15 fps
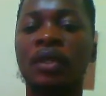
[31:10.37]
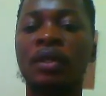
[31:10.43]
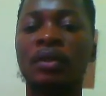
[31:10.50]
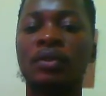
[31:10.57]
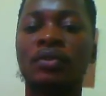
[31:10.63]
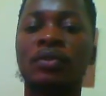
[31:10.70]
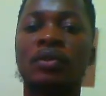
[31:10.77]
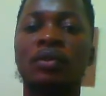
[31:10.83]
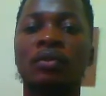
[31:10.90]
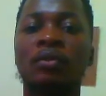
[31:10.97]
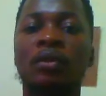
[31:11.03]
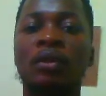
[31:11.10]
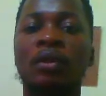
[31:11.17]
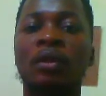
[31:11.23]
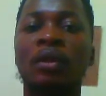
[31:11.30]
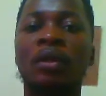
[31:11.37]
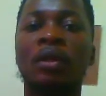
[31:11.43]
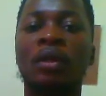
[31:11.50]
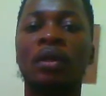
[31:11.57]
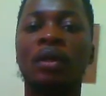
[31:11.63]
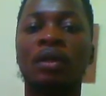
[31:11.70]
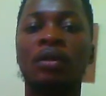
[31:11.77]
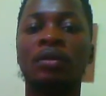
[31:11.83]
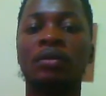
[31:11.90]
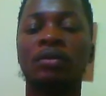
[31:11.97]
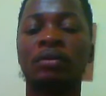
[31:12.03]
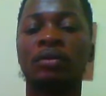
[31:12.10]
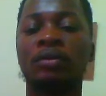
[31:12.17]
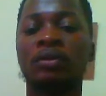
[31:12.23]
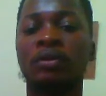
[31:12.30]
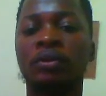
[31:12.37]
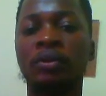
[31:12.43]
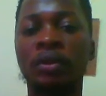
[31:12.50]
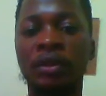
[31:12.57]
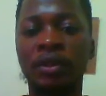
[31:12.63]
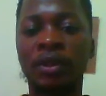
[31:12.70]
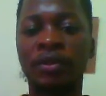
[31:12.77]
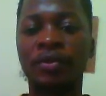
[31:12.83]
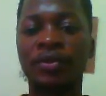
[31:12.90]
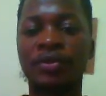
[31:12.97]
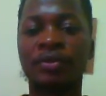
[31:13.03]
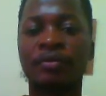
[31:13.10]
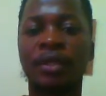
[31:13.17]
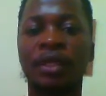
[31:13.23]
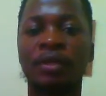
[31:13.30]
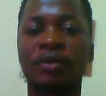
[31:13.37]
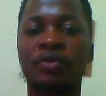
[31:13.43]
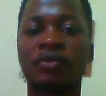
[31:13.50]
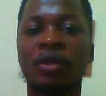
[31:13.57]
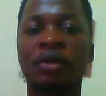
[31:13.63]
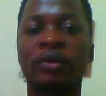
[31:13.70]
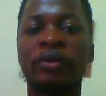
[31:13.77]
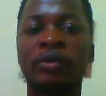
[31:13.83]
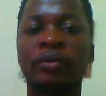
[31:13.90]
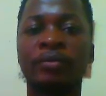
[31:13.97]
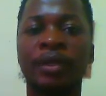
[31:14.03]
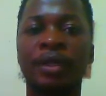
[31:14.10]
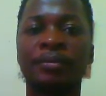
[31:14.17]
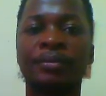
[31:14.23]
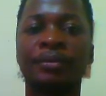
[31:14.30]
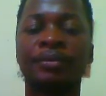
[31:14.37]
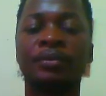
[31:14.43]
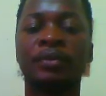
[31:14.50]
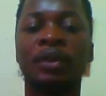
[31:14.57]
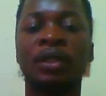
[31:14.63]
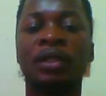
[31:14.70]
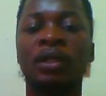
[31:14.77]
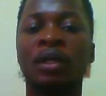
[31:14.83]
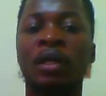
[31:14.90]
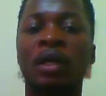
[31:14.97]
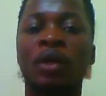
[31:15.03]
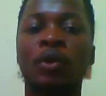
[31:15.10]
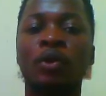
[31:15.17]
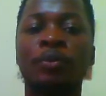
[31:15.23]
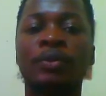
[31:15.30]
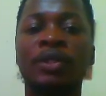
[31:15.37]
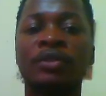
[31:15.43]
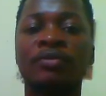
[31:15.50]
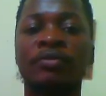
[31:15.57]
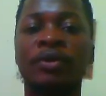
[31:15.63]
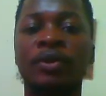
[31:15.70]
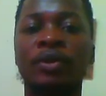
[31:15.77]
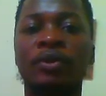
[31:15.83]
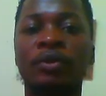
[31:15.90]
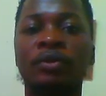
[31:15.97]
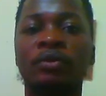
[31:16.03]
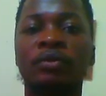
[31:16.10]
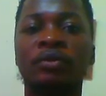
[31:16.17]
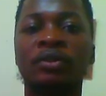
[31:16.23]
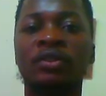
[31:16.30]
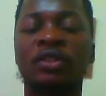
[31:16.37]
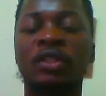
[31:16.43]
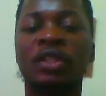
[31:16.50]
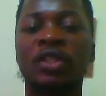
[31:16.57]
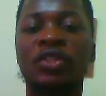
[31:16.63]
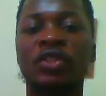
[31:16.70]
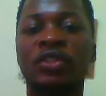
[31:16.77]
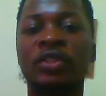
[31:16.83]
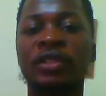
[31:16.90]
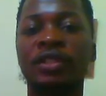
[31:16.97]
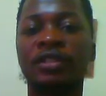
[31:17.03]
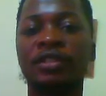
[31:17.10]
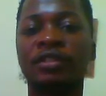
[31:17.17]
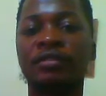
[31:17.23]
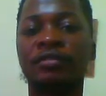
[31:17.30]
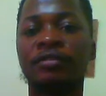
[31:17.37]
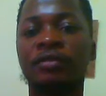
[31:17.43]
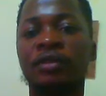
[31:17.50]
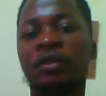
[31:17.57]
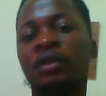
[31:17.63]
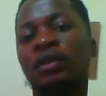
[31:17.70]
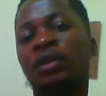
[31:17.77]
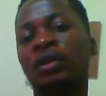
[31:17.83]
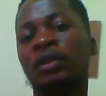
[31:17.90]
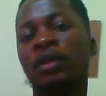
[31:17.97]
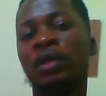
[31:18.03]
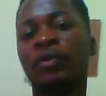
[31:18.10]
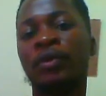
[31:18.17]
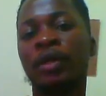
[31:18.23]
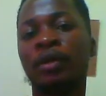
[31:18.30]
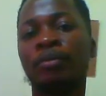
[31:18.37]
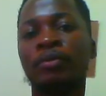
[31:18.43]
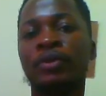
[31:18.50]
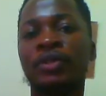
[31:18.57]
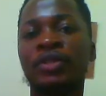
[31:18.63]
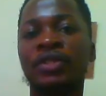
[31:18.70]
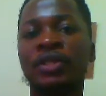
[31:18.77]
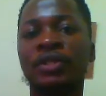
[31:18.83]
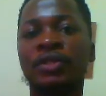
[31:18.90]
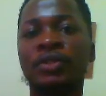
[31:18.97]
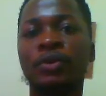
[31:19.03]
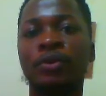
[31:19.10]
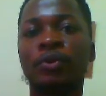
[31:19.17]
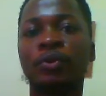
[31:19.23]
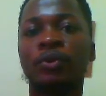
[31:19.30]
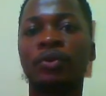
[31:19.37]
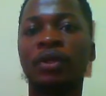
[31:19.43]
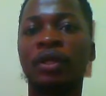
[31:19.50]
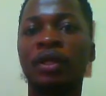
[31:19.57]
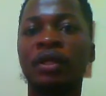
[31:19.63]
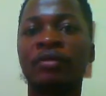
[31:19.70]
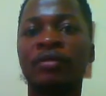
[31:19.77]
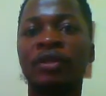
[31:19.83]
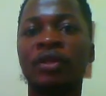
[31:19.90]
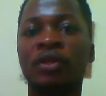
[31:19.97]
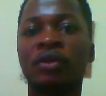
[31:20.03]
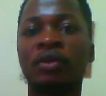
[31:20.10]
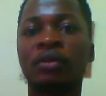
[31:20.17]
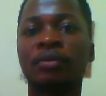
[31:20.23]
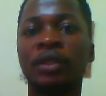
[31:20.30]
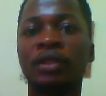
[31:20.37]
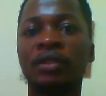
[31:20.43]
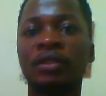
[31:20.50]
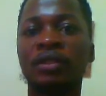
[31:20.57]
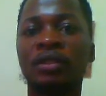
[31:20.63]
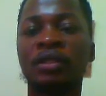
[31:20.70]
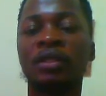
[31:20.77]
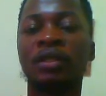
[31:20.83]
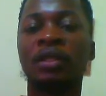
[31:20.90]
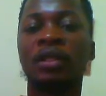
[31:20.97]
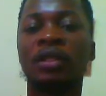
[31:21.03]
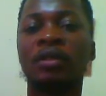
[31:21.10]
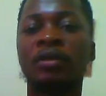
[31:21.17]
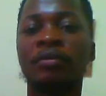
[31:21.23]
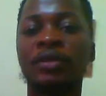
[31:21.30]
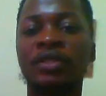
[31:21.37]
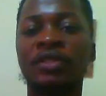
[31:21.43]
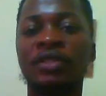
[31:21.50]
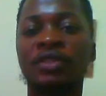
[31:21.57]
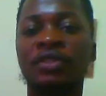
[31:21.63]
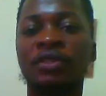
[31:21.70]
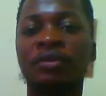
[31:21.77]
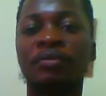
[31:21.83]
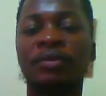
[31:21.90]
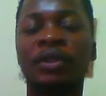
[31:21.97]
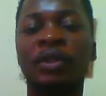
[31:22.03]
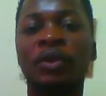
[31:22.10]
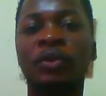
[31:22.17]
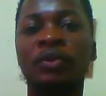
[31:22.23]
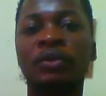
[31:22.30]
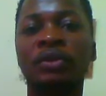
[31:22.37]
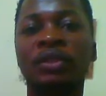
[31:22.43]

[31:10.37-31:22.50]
So here is my Subtitle map. I hope this video was educative. I would appreciate you leaving your comments in the comment section below.